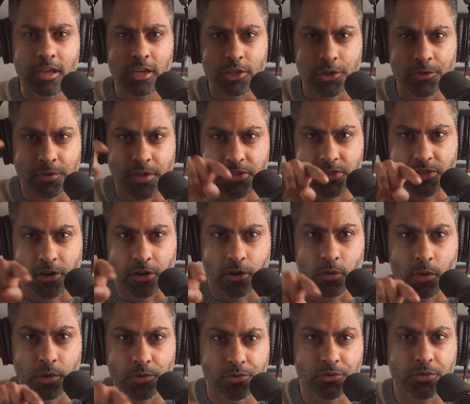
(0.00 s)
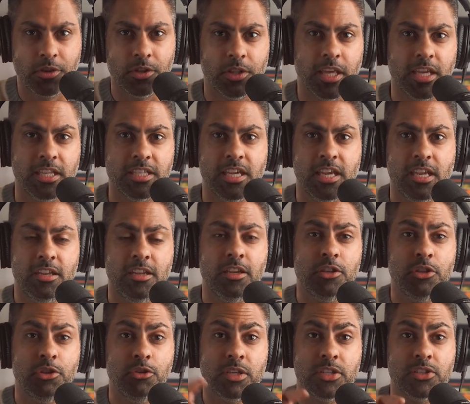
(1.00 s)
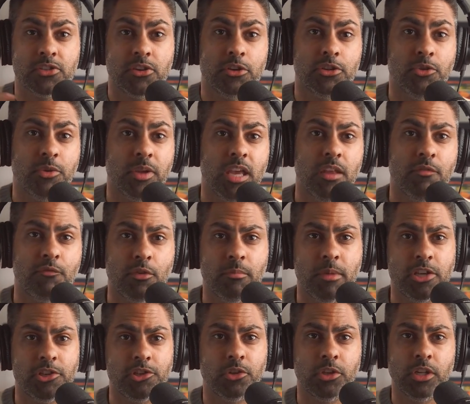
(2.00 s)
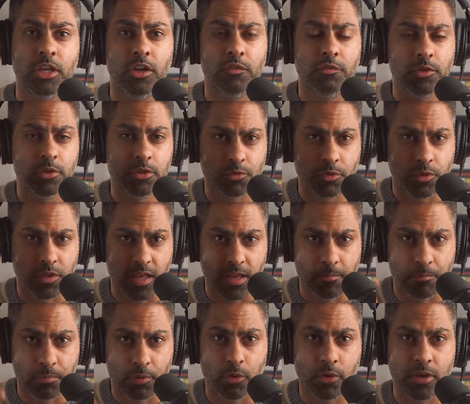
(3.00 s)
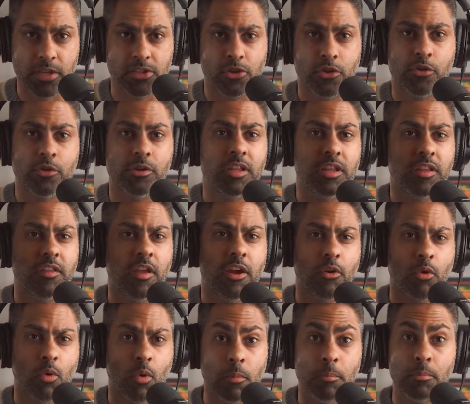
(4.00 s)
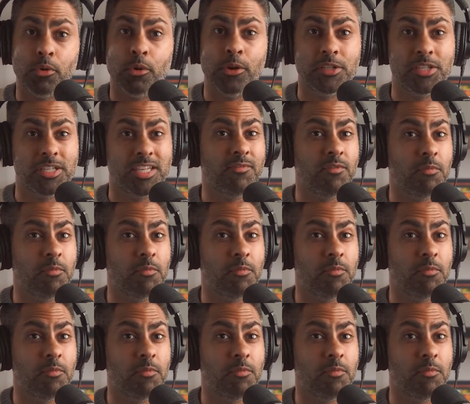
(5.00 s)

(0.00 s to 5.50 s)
You can start going through their LinkedIn. You can start doing informational interviews with employees currently there or employees, even